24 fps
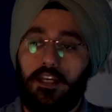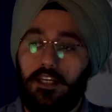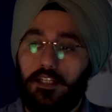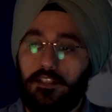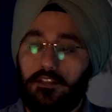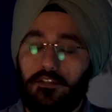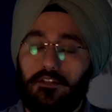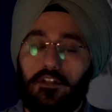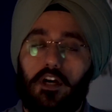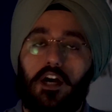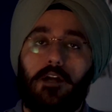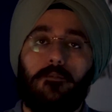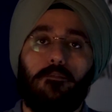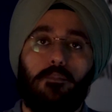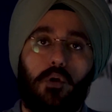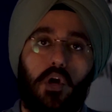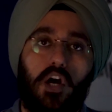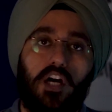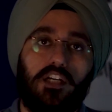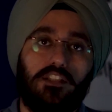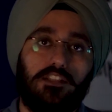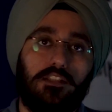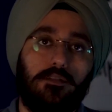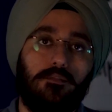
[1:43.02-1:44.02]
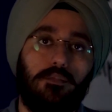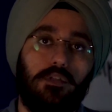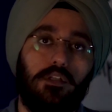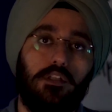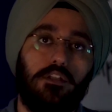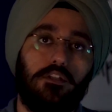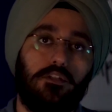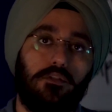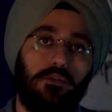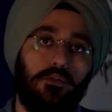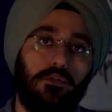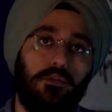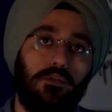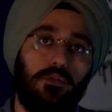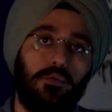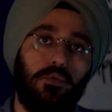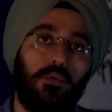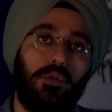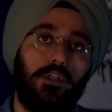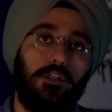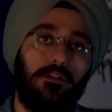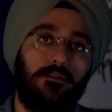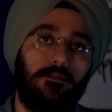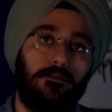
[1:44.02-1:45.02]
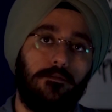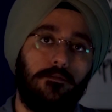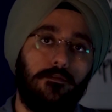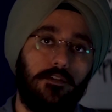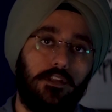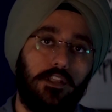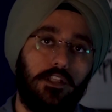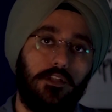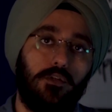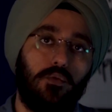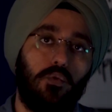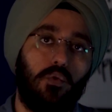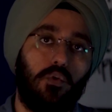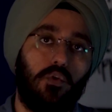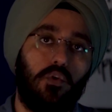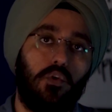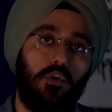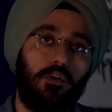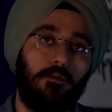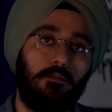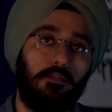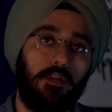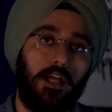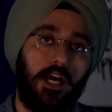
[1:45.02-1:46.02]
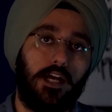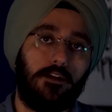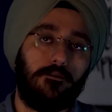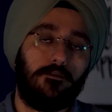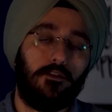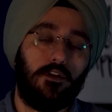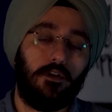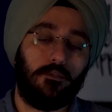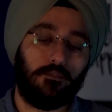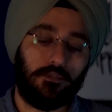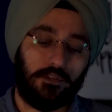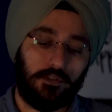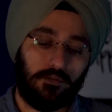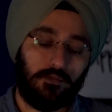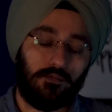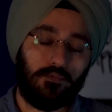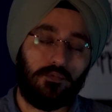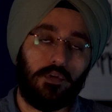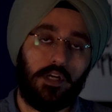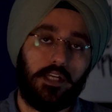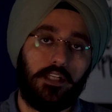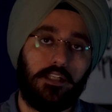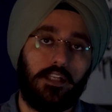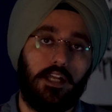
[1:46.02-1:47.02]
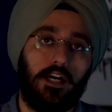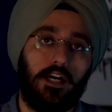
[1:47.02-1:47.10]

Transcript: It's not possible to do it with the no-code platforms right